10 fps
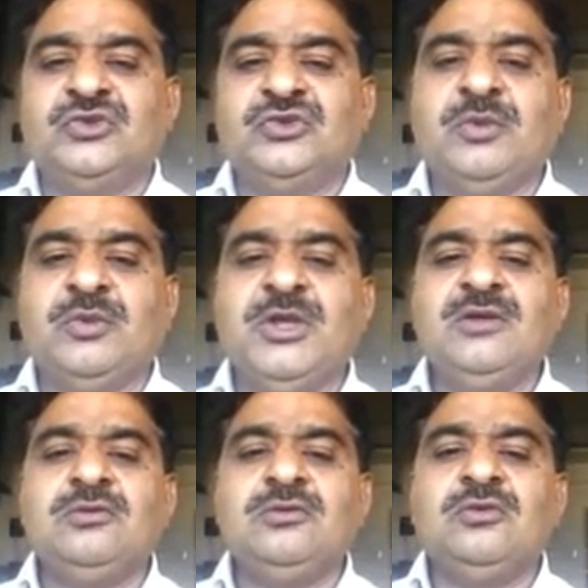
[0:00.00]
So I
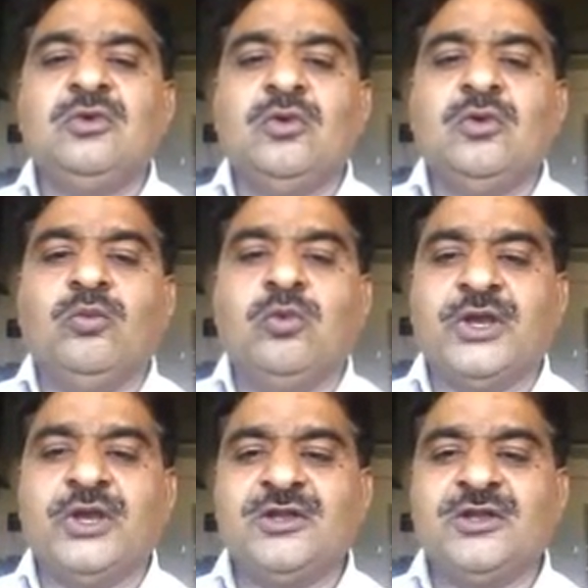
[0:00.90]
mean
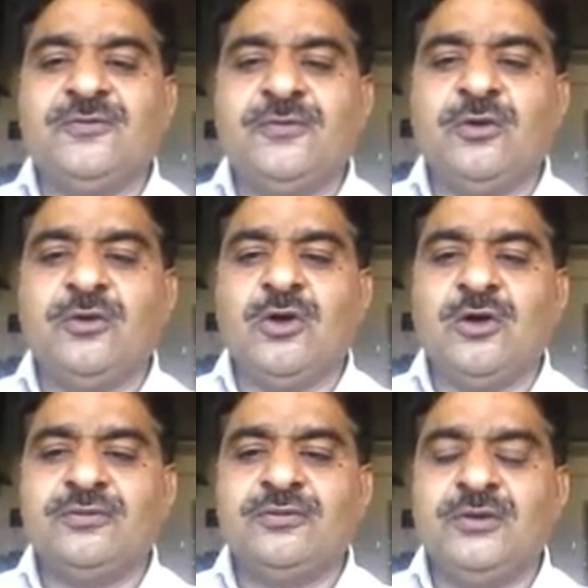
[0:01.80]
rate of flow
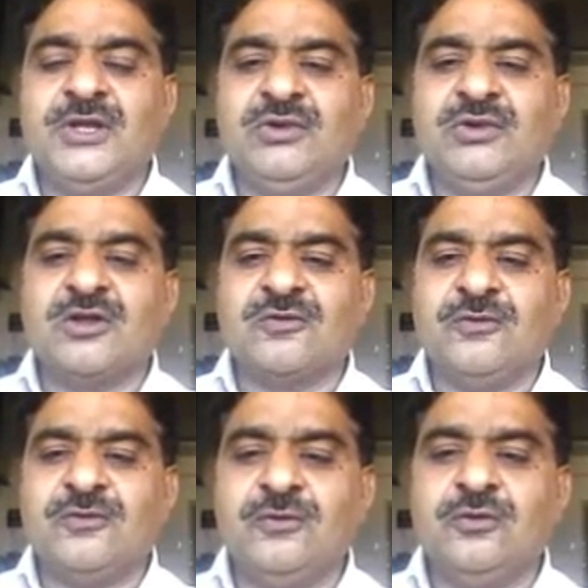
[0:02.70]
of liquid or
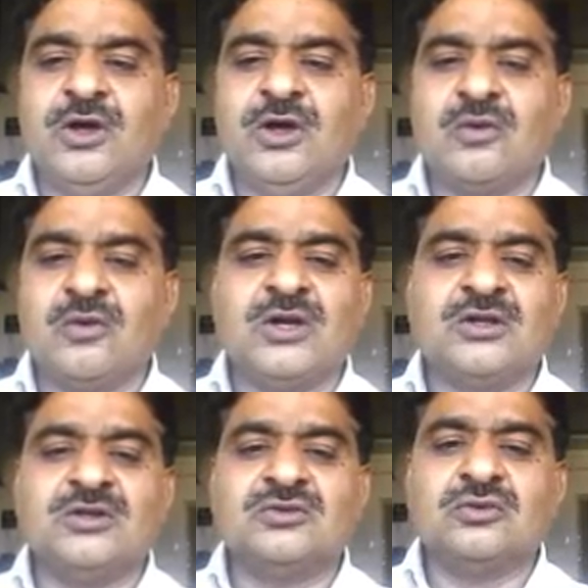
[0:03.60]
fluid or
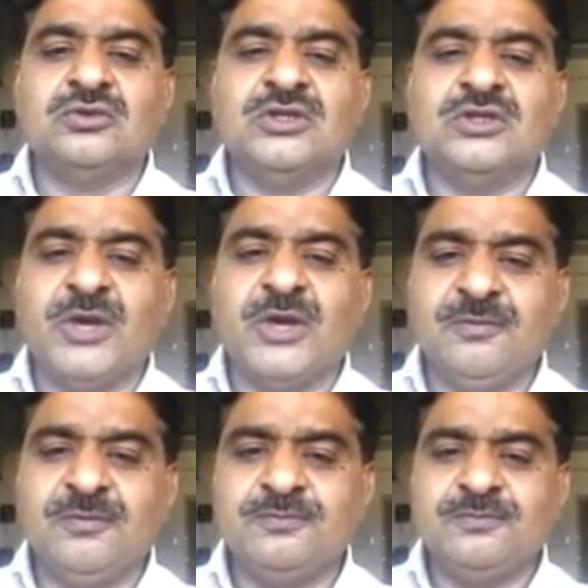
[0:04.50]
water through the
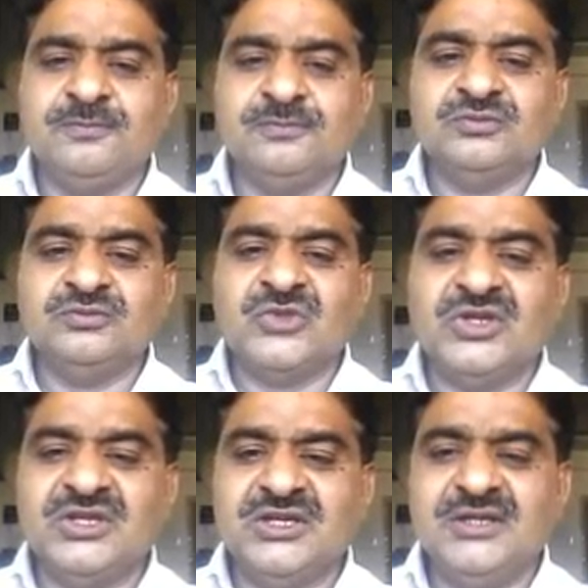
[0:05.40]
pipe
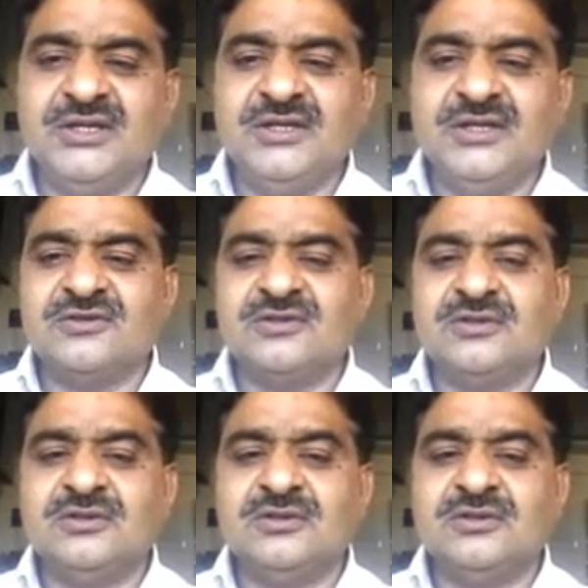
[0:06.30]
is